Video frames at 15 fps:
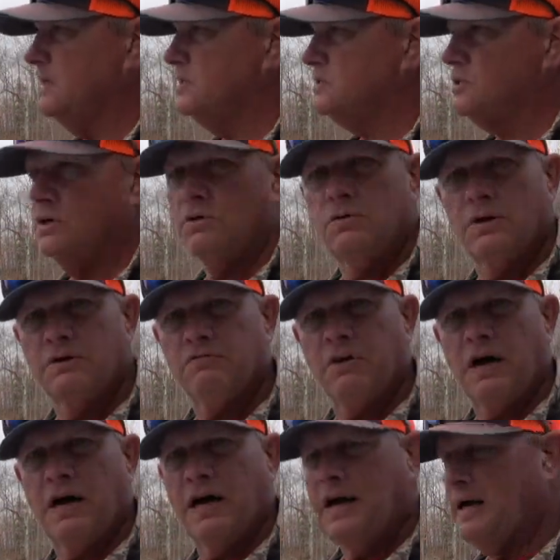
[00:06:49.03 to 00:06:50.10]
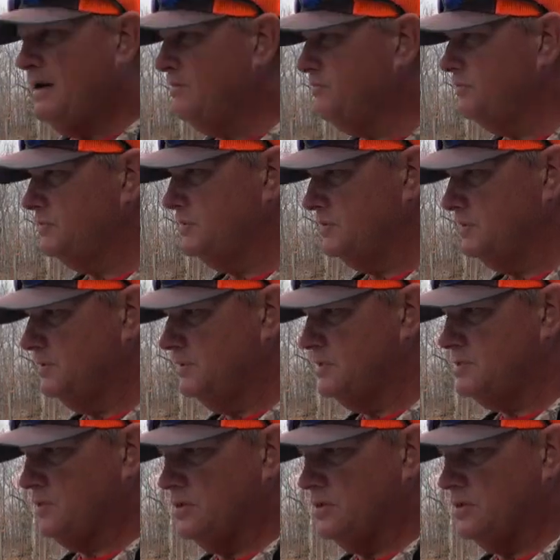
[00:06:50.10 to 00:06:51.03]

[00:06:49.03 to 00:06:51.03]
So if I have this